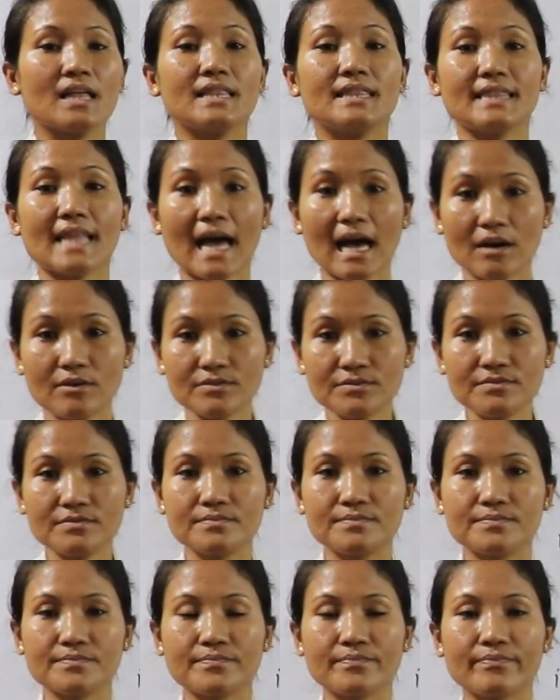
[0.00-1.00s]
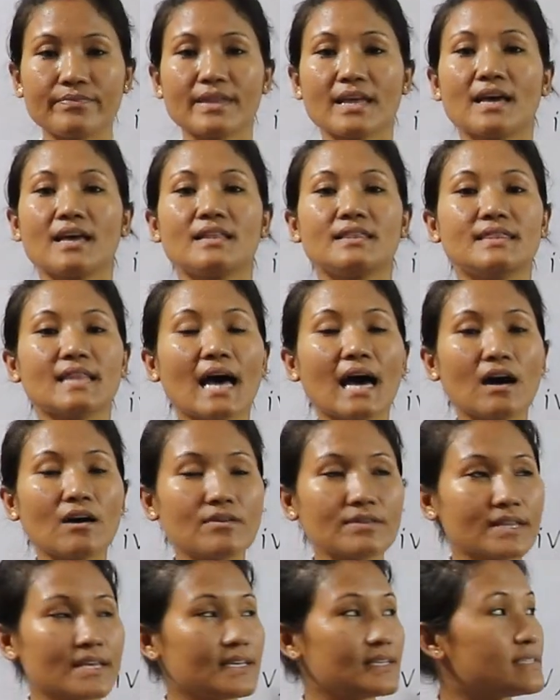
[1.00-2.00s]
Noun.
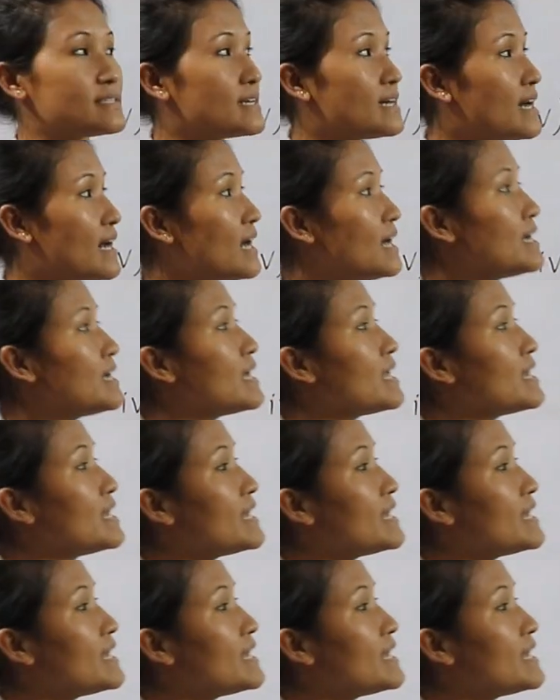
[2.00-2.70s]
Noun is the